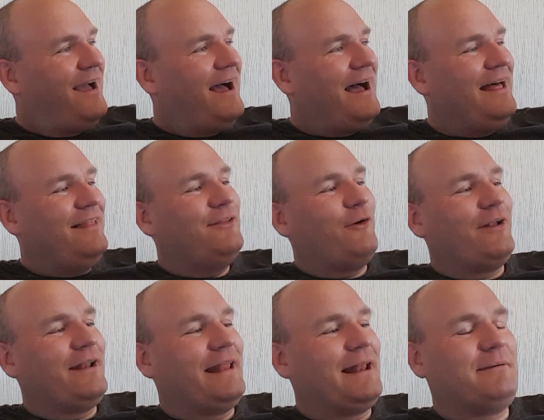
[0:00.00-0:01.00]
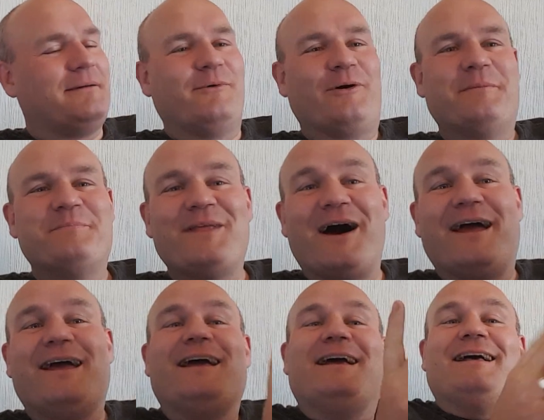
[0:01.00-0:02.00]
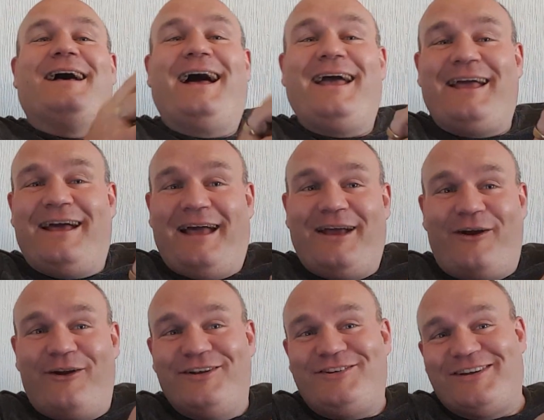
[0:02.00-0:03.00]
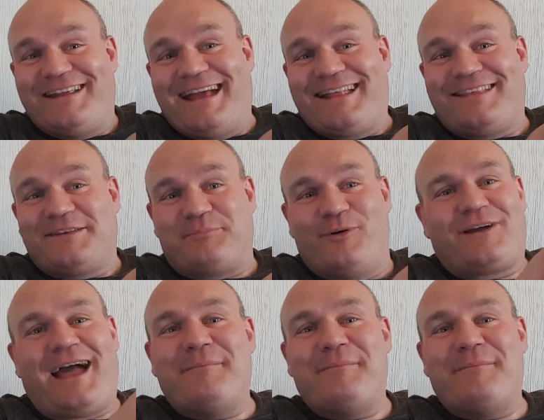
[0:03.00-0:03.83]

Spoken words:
And on a little bit more. Now, I urge you to get this book.